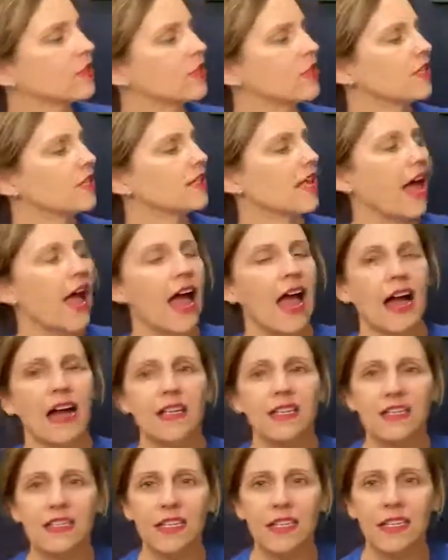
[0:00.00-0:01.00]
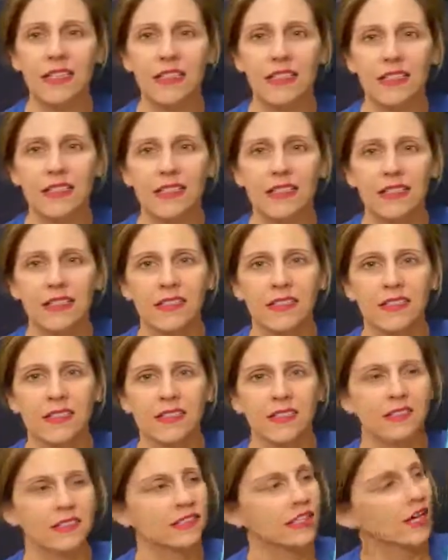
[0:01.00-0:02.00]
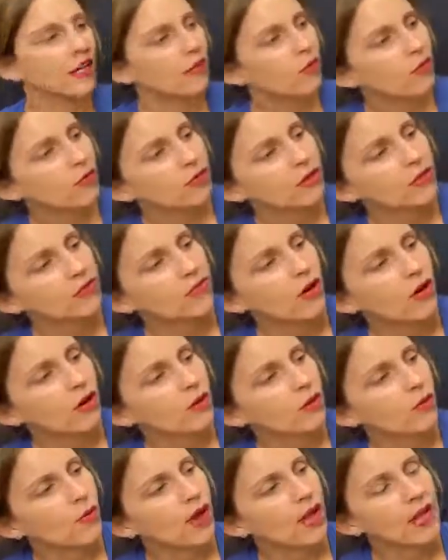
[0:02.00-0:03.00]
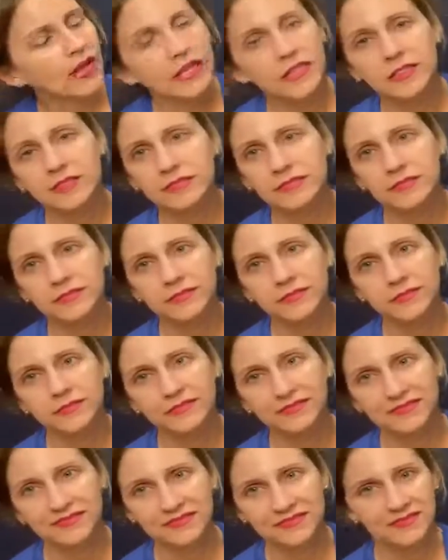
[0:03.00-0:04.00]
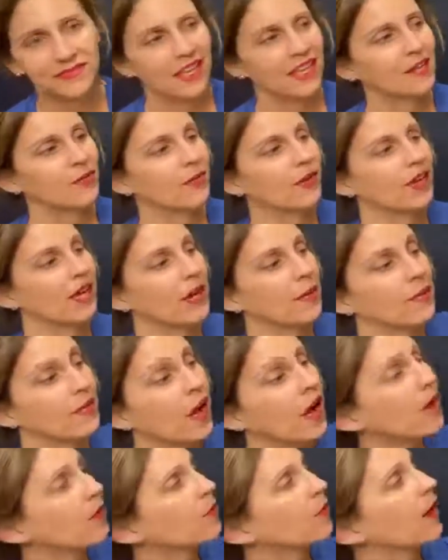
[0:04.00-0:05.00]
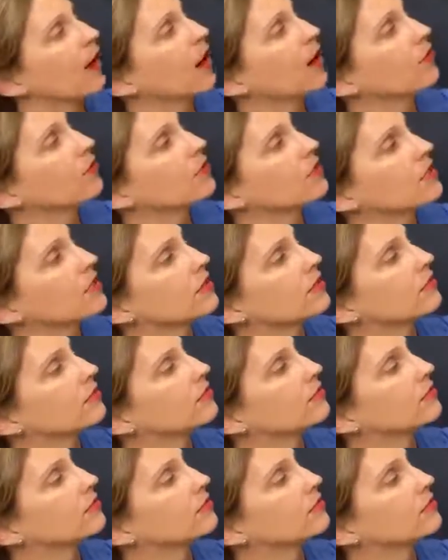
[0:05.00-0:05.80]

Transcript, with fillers: just ask. I won't be far away. And when I'm not around,